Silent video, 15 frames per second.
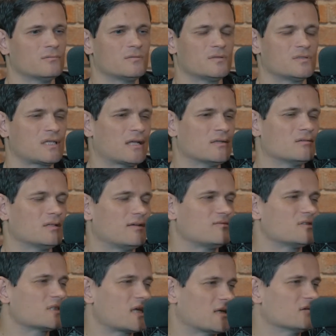scandal
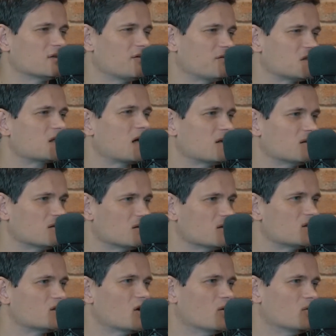after scandal after scandal has
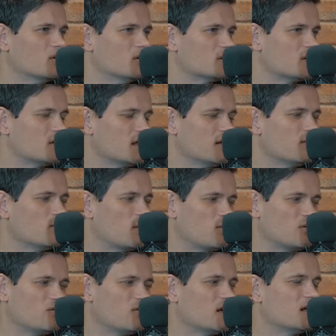shown us that even when we
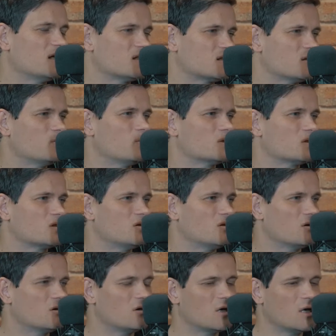think it's super
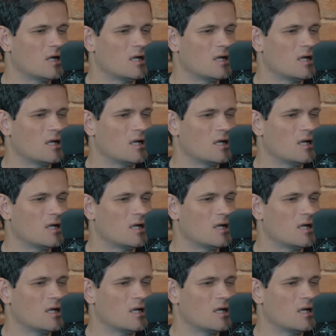secure,